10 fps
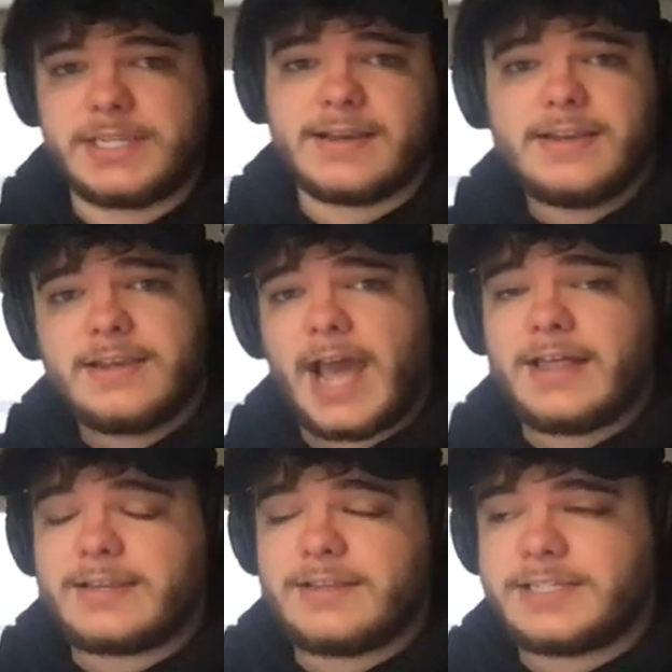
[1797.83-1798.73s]
Yeah,
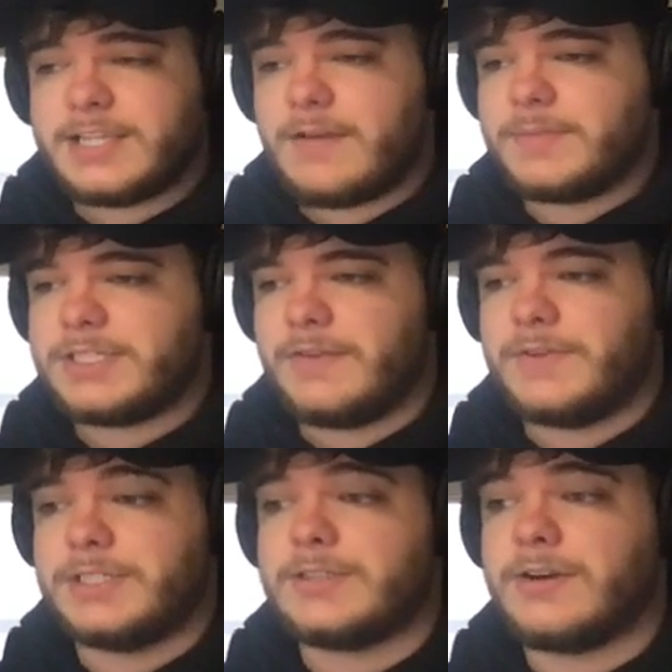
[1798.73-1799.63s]
I like Lance Thomas
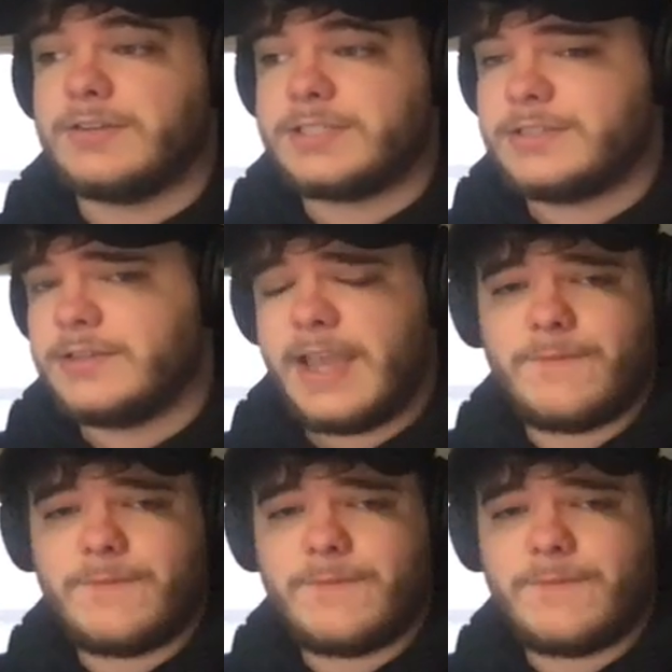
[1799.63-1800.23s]
if he starts.